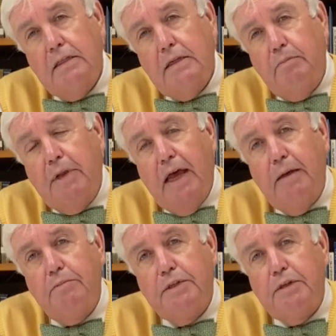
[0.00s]

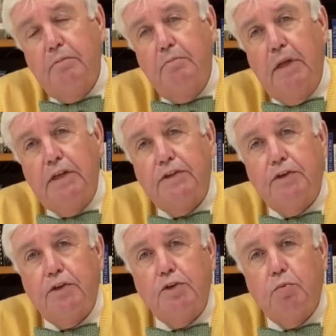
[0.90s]
Sometimes
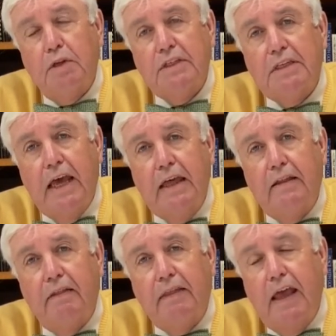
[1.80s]
ministers will say
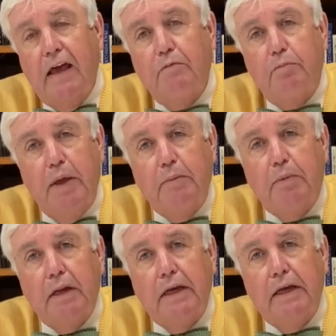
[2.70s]
that they have
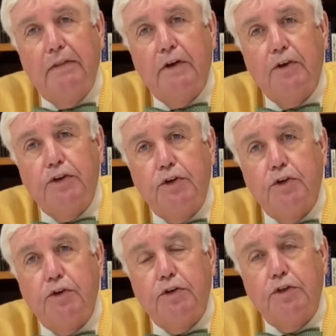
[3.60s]
people in their
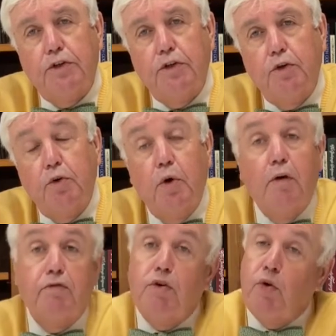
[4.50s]
church who
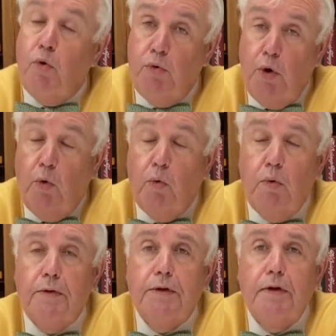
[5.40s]
have grown
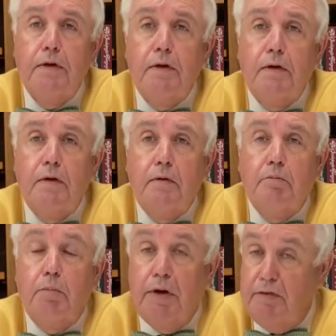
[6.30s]
old,
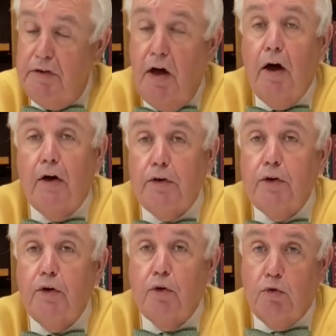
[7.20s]
but have not
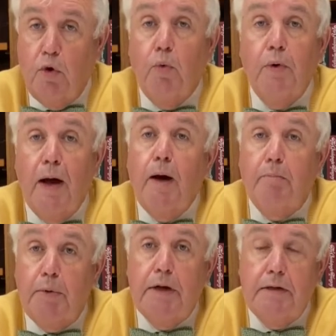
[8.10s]
grown
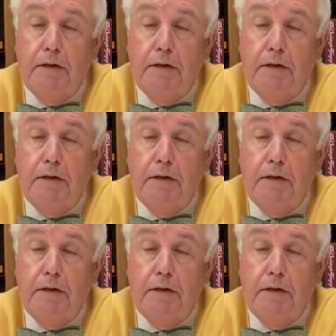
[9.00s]
up.